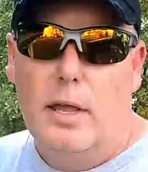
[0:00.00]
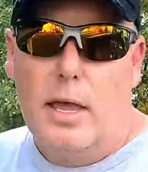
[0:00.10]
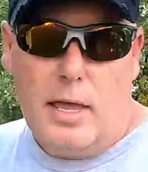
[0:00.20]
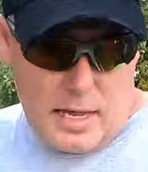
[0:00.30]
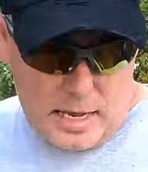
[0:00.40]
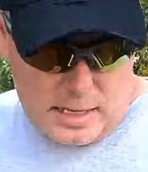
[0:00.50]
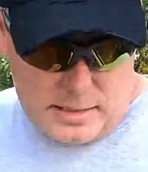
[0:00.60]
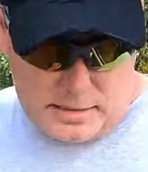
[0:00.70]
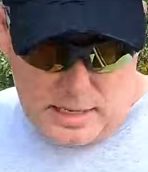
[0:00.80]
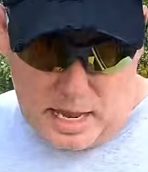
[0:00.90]

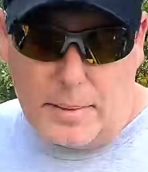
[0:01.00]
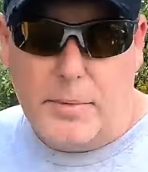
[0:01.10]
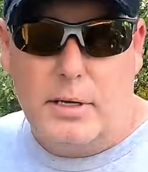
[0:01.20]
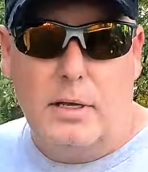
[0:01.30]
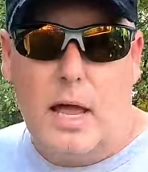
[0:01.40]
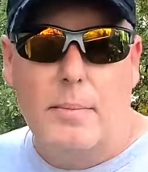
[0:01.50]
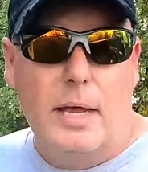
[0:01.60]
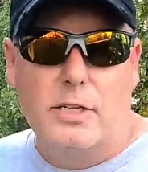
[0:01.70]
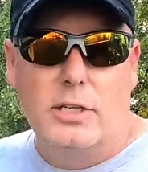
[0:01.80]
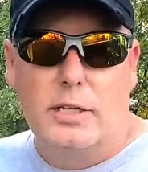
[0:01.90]
And I'm
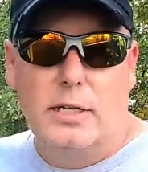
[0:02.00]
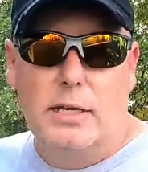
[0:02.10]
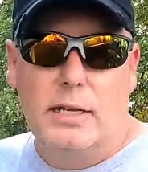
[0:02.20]
actually gonna get